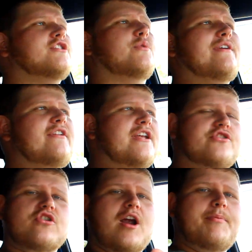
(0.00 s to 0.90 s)
So even as
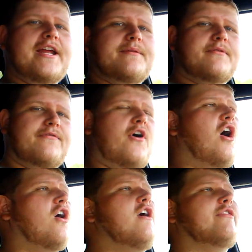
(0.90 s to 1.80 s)
your RPMs
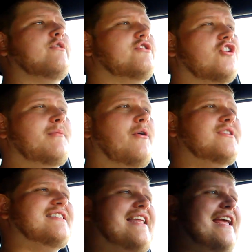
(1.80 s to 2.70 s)
fall, those turbos
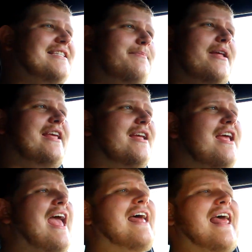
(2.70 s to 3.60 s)
stay spinning
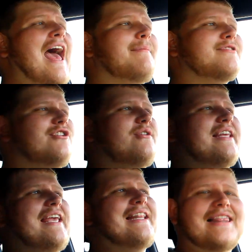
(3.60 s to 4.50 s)
and absolutely
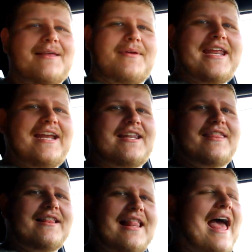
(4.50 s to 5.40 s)
eliminate
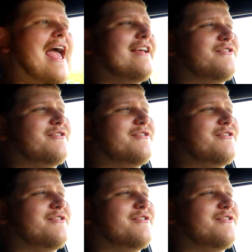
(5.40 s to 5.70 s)
the lag.